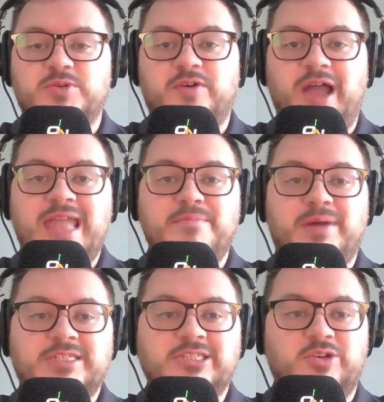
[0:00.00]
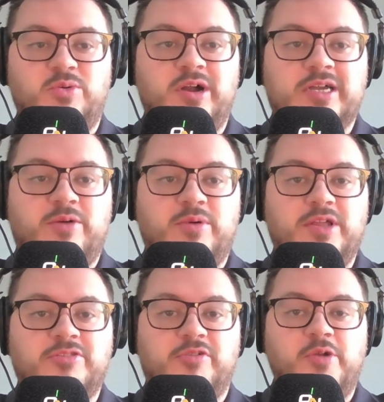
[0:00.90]
which means we've got 8 matches to
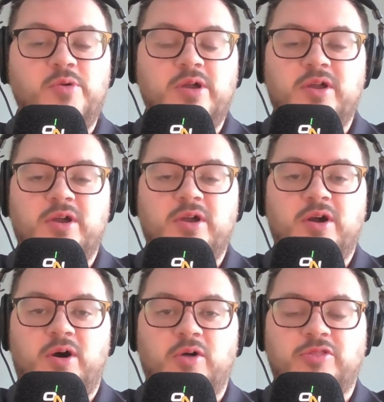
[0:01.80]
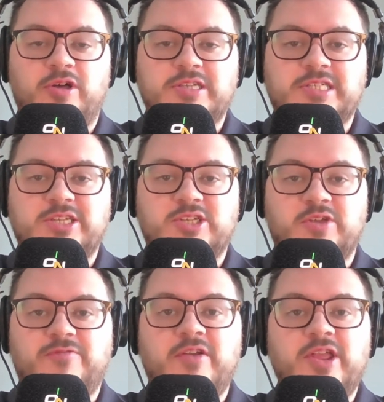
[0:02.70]
work our way through on Thursday.
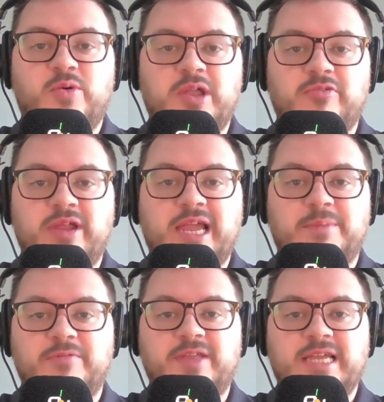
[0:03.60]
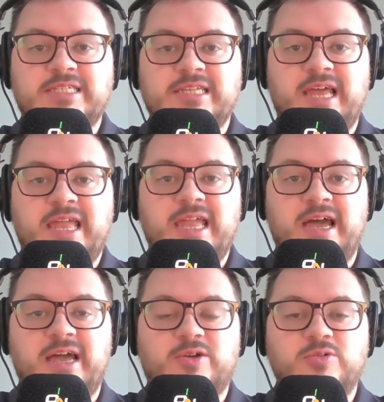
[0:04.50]
Just a very quick recap of
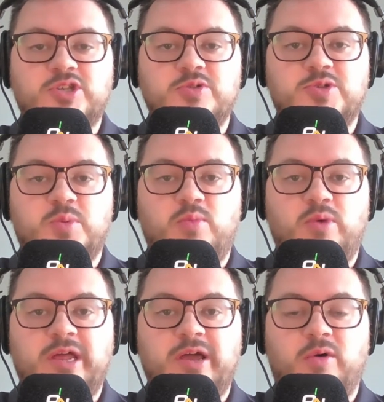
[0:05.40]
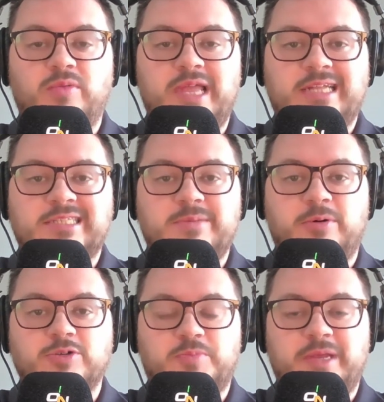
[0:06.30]
yesterday. Good 2-1 winner on the
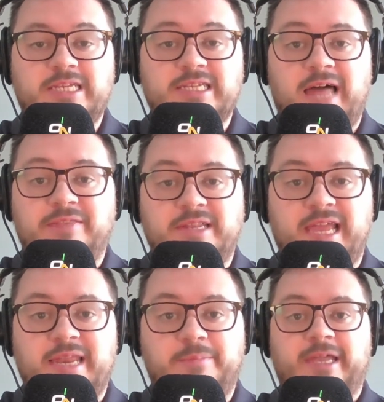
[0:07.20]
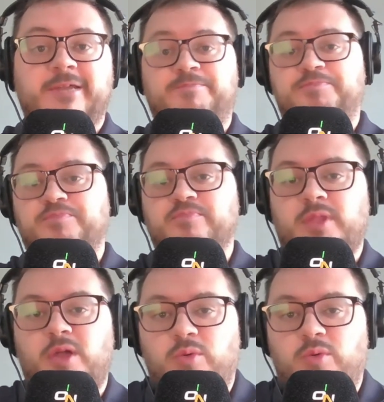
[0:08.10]
anti-post picks and the daily pick,